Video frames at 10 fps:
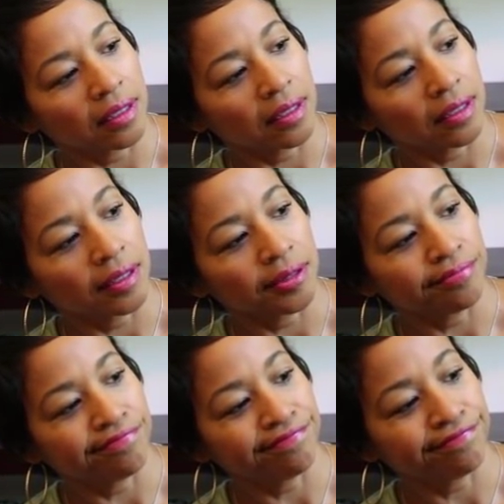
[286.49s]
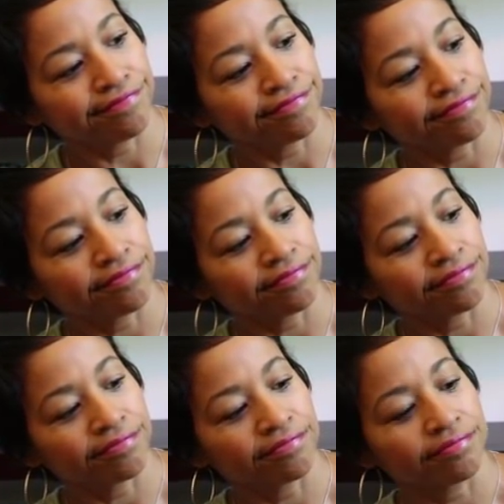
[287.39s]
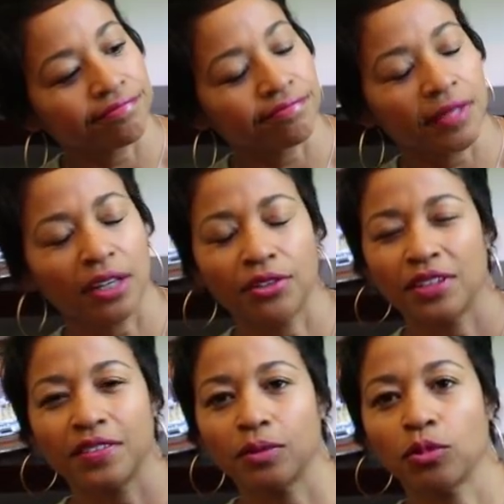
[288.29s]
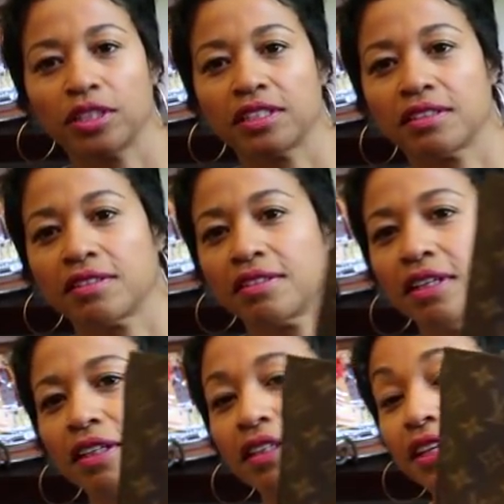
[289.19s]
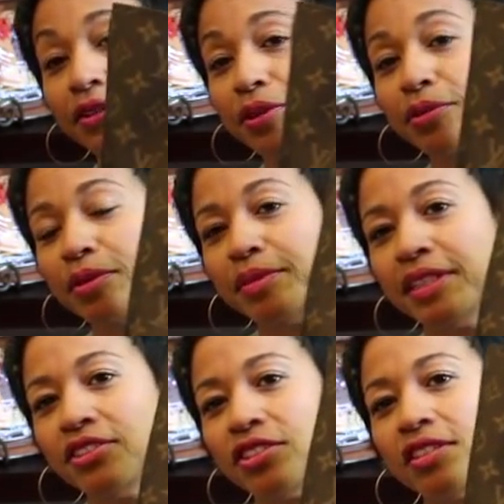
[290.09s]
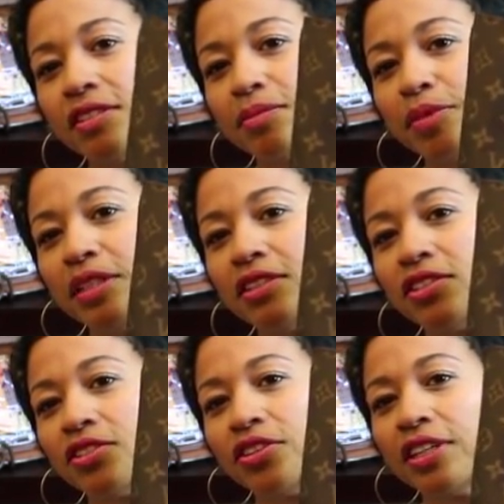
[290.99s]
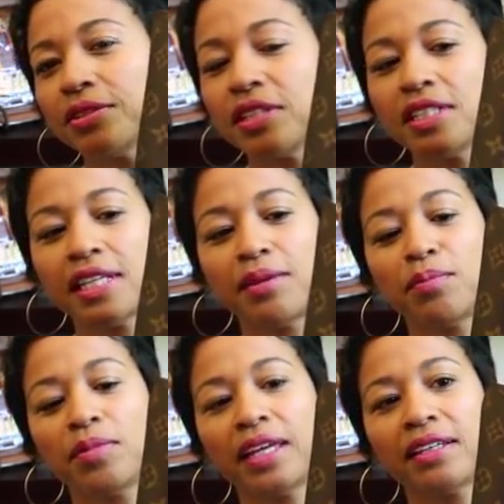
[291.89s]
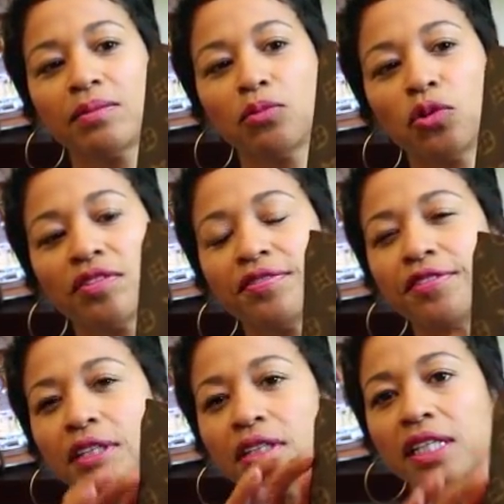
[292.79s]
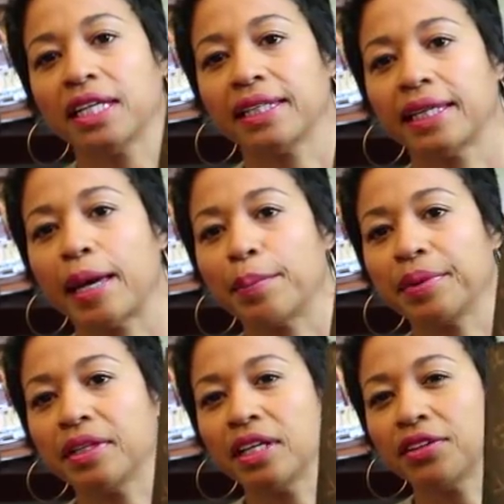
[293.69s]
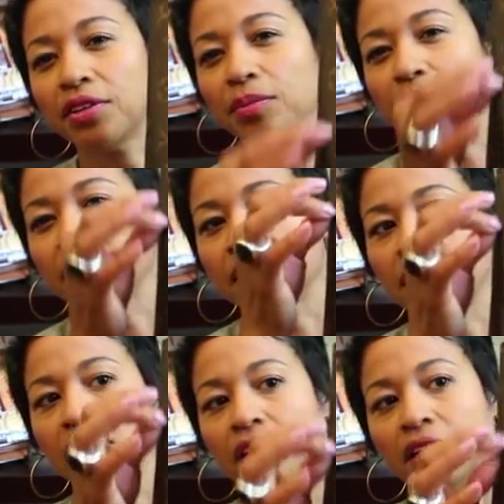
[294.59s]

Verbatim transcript: um, I don't even know what kind of leather it would be. Just, but it's sturdy. I was going to say like more feeling like the epi leather, but it's,